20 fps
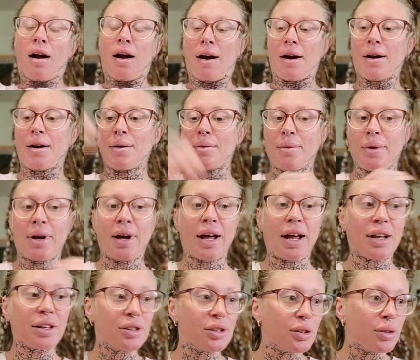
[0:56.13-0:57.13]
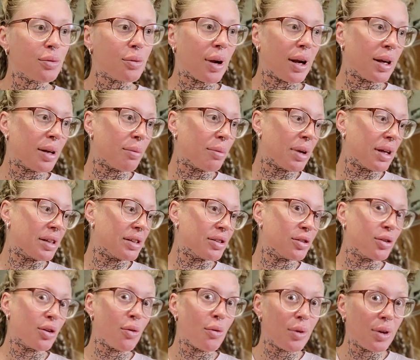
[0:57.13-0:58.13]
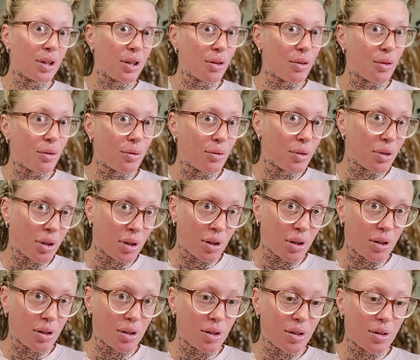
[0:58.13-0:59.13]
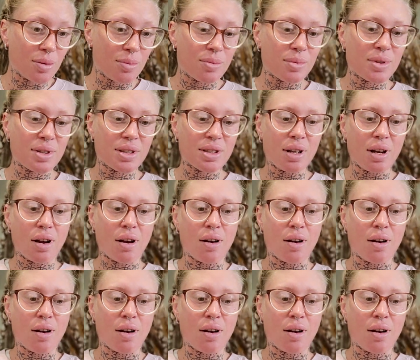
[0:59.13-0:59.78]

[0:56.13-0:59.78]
I do recommend growing your own herbs